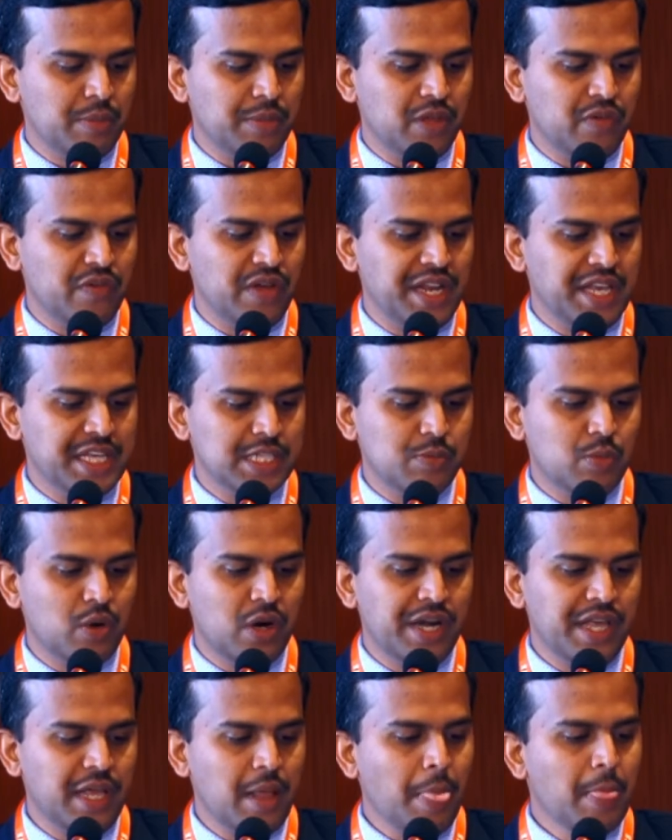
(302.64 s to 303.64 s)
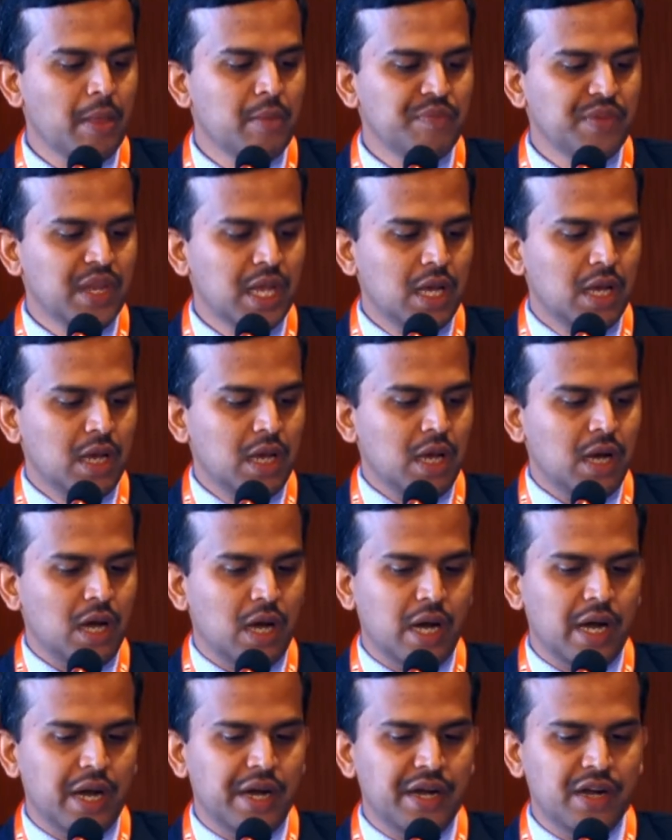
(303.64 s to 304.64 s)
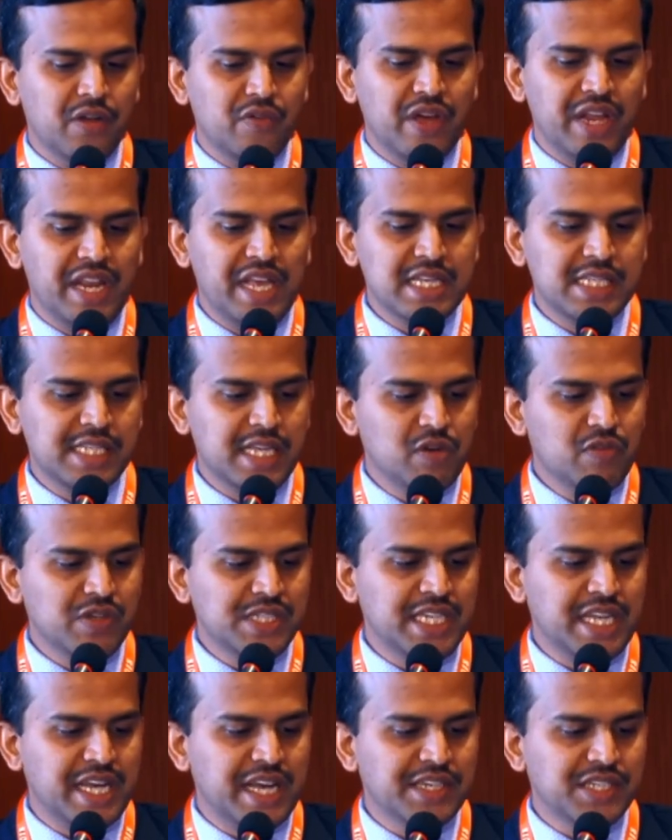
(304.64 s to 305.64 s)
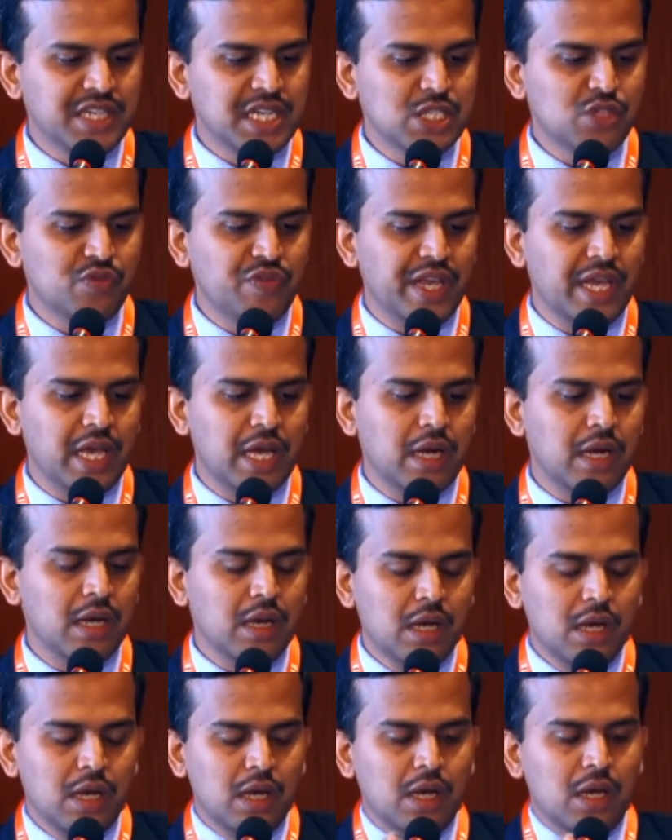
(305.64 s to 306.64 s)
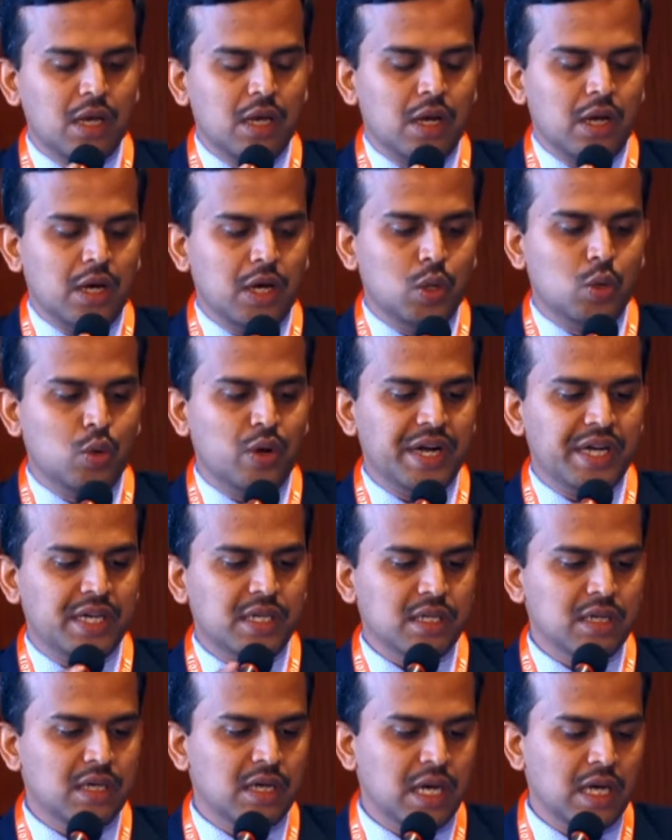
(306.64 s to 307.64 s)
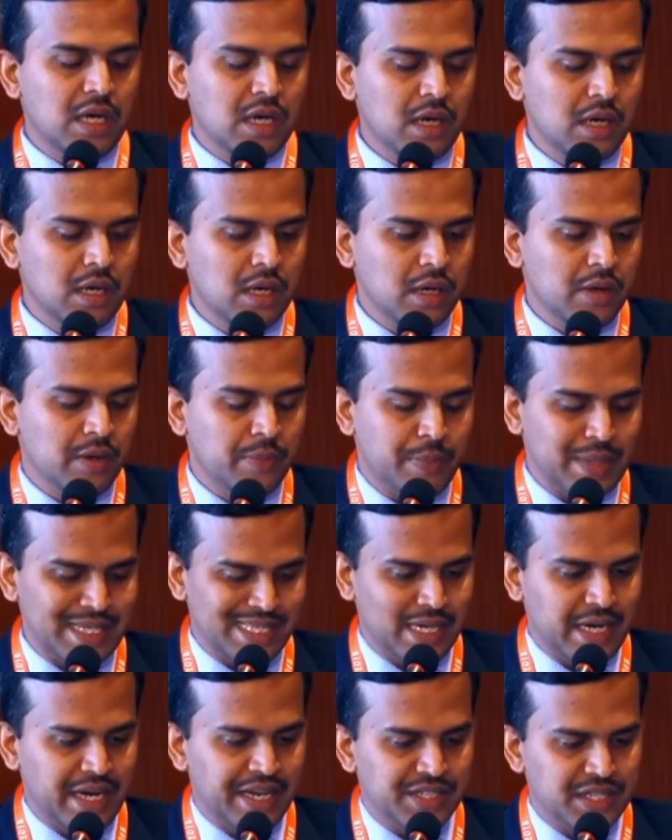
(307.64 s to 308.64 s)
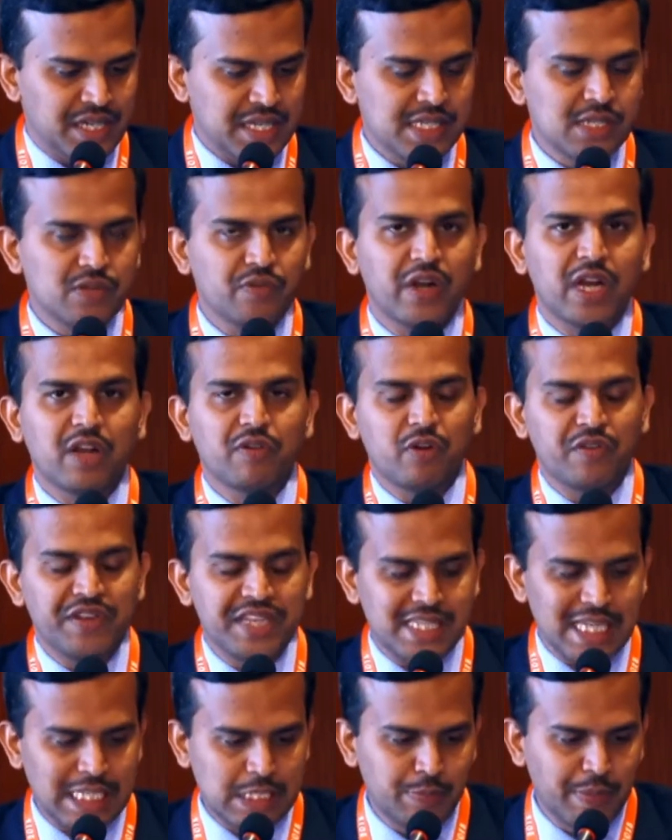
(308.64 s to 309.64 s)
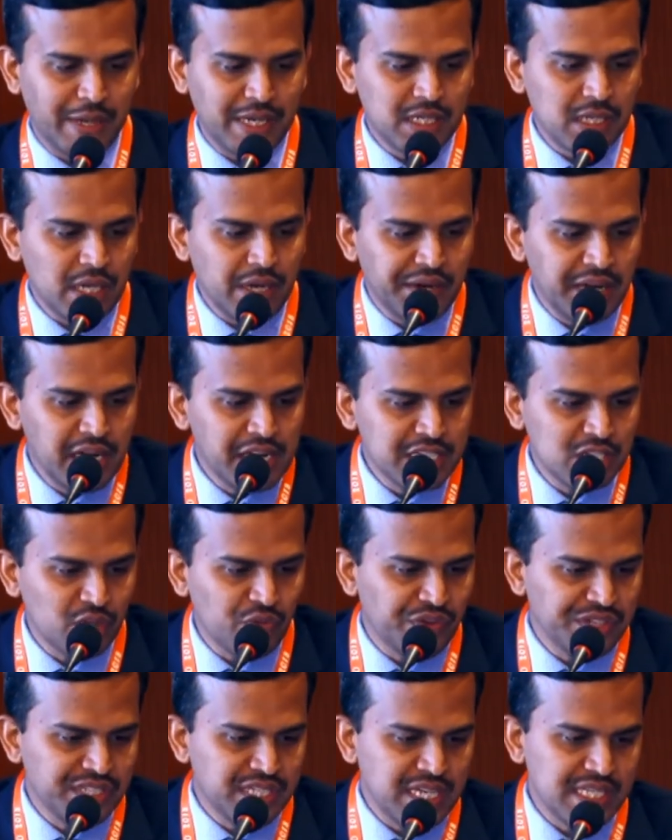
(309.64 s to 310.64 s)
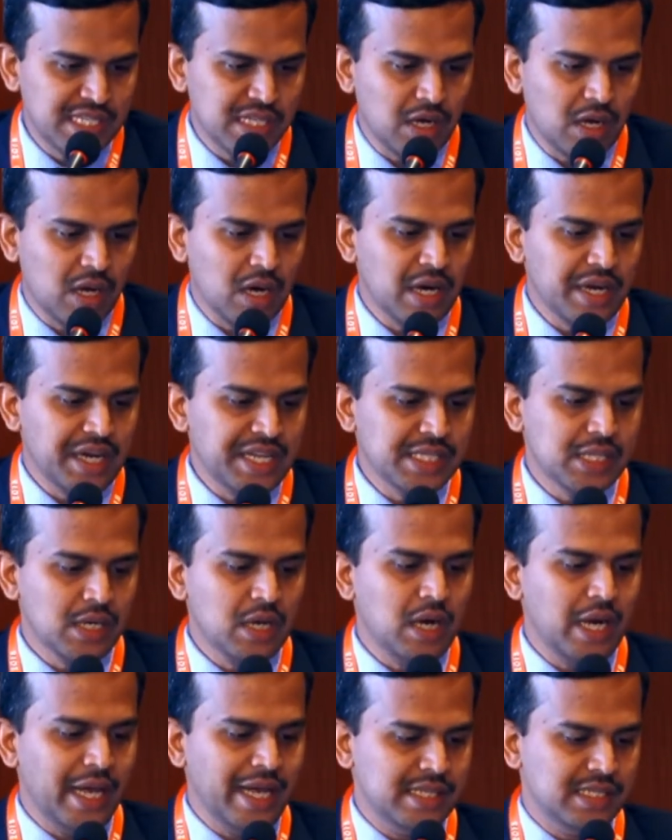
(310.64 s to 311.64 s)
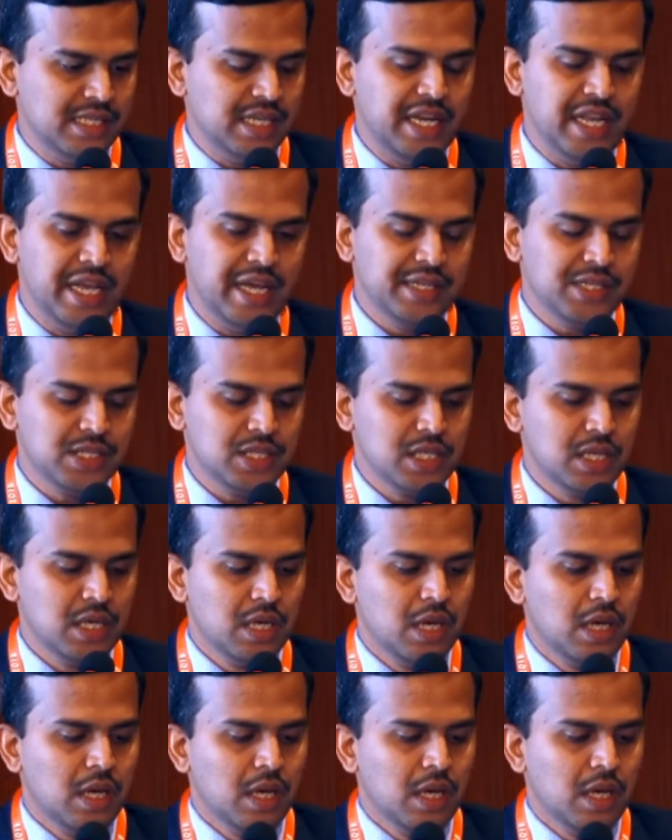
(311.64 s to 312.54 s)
from the various body. And various investigations we can do at presentations whenever we suspect adrenal insufficiency are cortisol, ACTH,